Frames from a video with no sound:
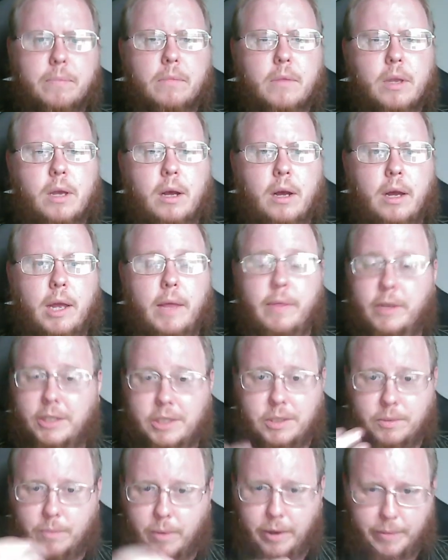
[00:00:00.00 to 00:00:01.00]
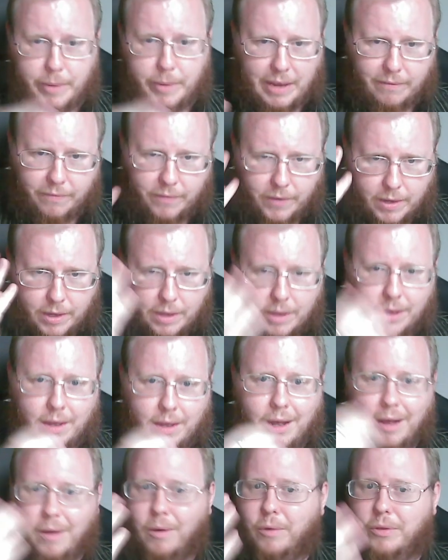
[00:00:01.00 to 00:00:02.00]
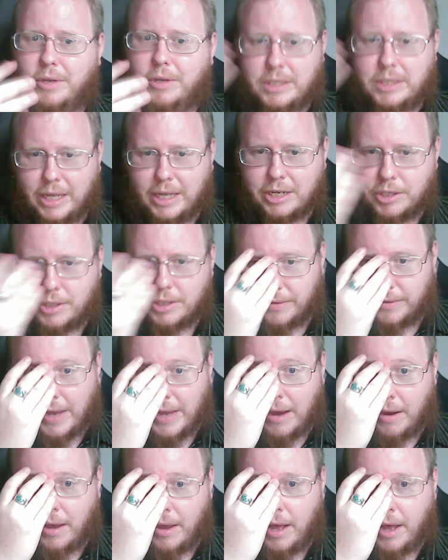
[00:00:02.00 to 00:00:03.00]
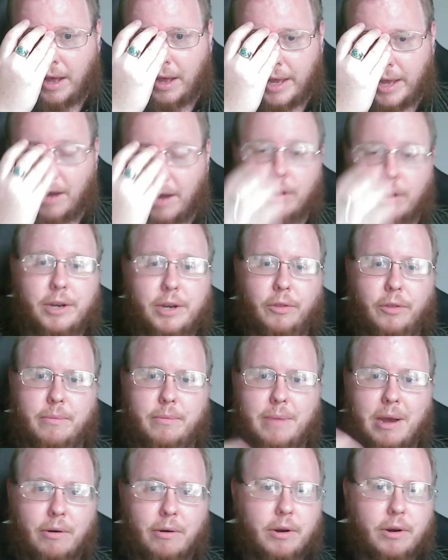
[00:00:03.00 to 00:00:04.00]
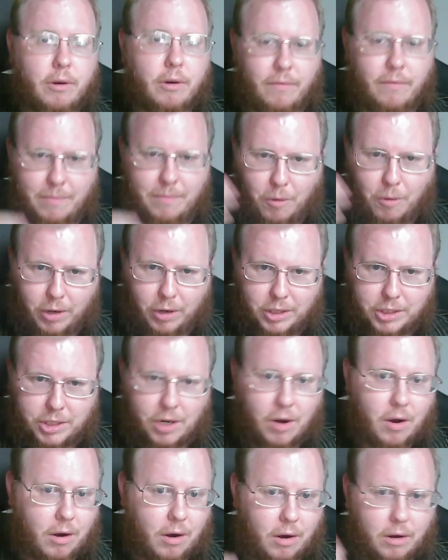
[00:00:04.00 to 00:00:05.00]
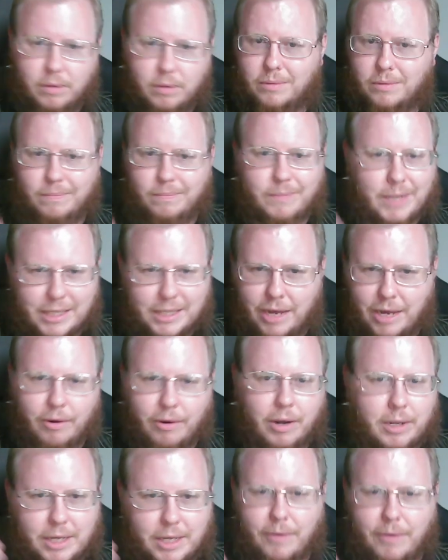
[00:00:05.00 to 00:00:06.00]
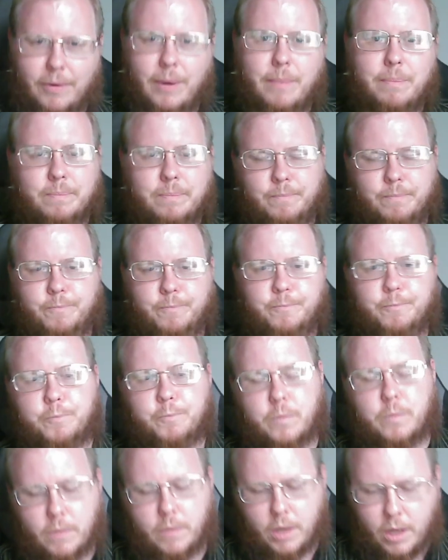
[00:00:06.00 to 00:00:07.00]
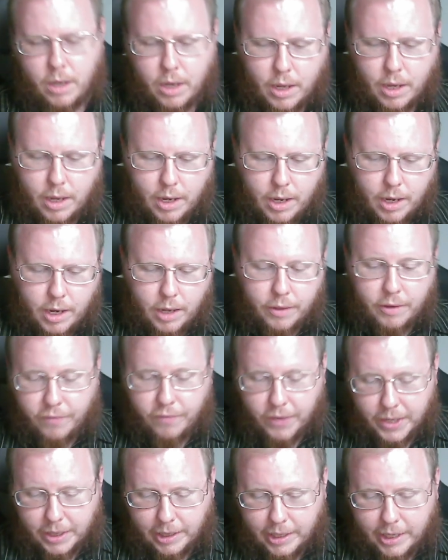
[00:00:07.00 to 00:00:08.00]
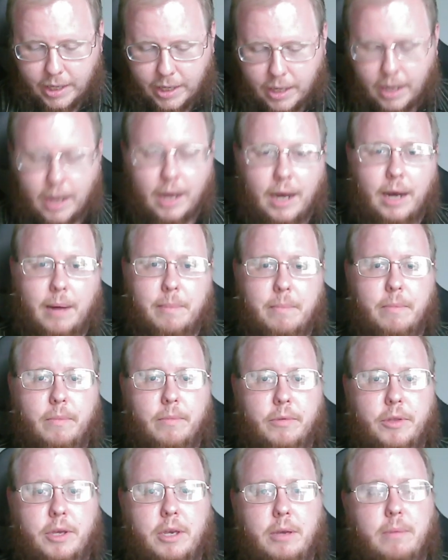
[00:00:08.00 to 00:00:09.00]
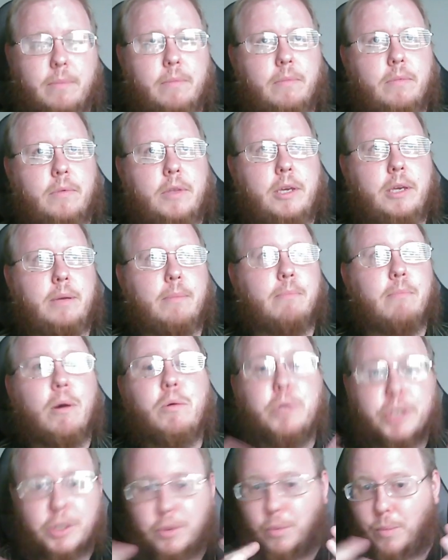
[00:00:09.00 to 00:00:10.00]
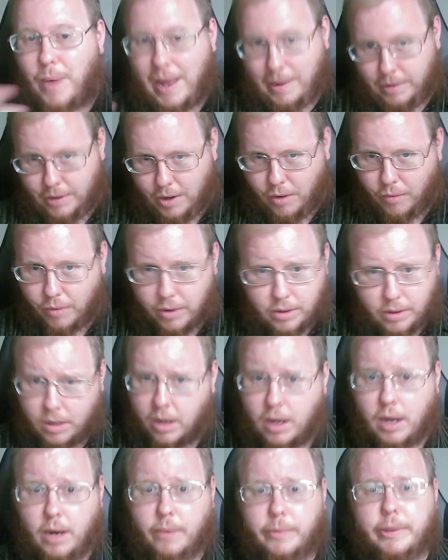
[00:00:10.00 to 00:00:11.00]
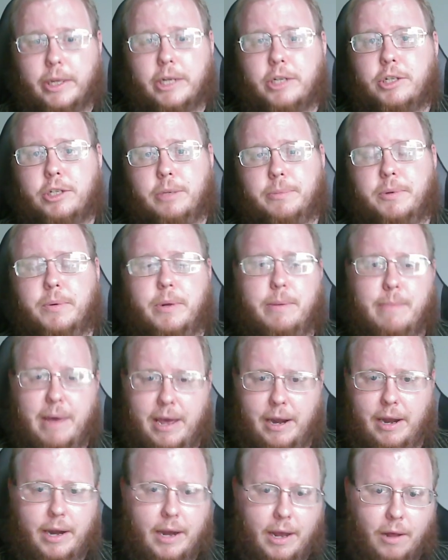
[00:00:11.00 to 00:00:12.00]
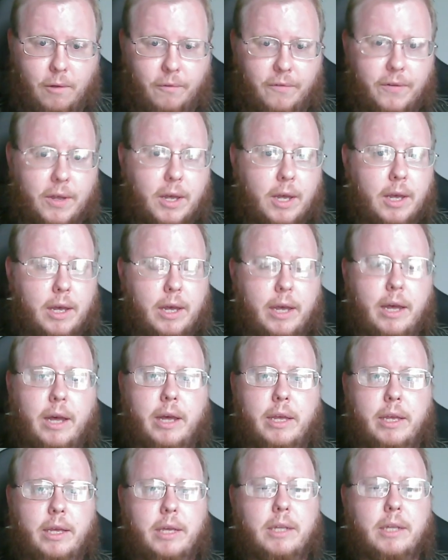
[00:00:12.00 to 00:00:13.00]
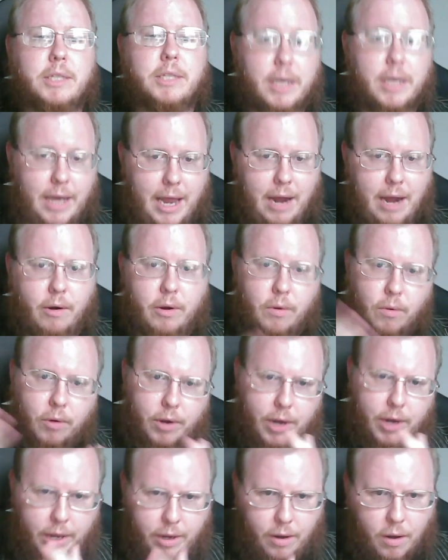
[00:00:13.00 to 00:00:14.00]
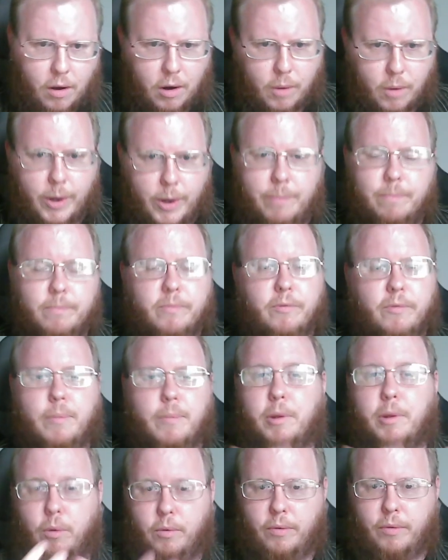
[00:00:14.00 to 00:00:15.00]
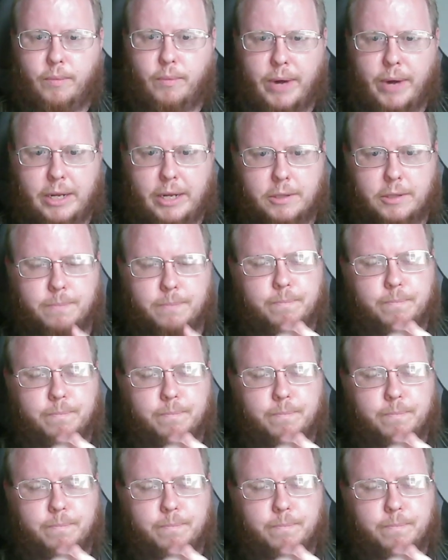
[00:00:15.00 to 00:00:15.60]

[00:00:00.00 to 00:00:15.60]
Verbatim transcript: Uh, and this is why we have uh, all these legends of uh, the Mariner, of the Morning Star, etc., etc. And then finally, um, the the most well-known uh, relationship between man and elf uh, is Aragorn and Arwen from the Lord of the Rings.